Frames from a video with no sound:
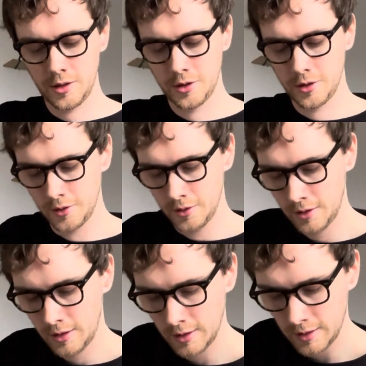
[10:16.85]
to
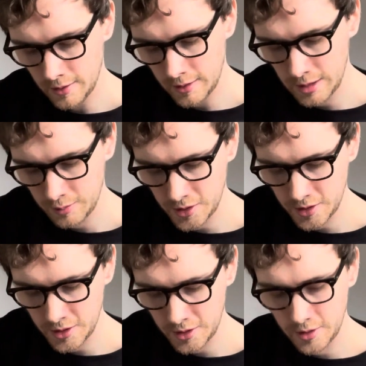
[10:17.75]
this
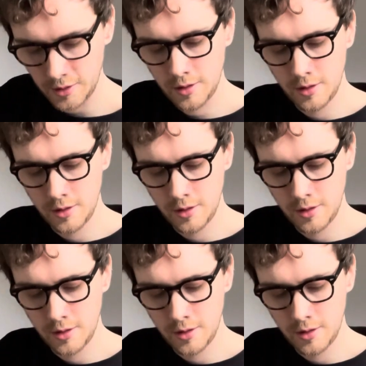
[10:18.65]
position,